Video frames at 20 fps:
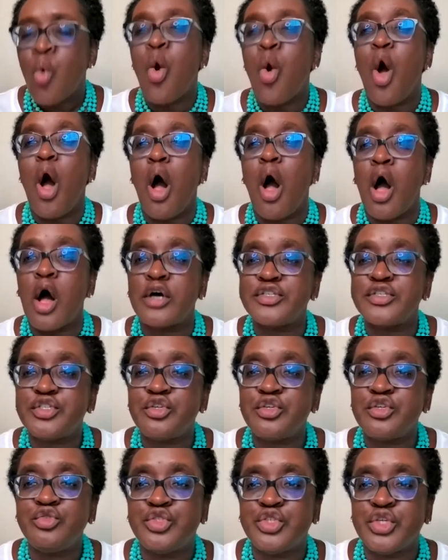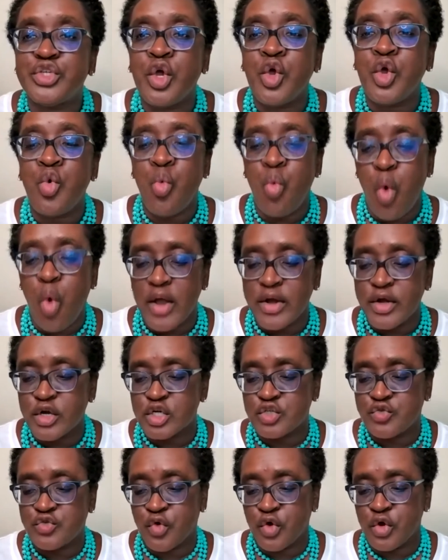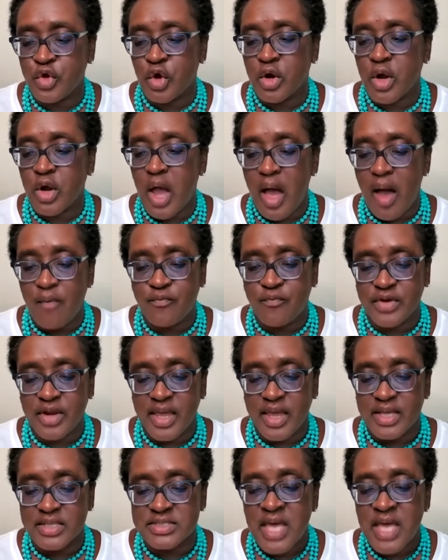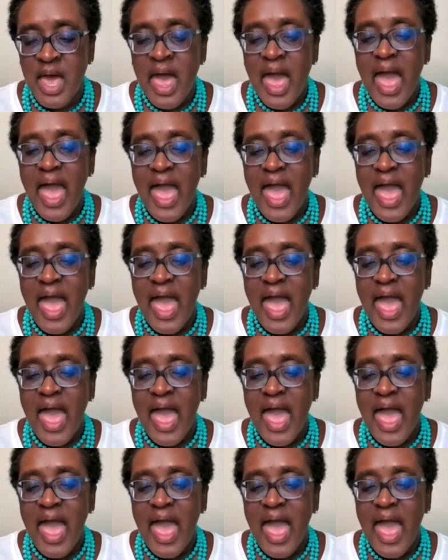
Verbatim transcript: will also do wonders for your confidence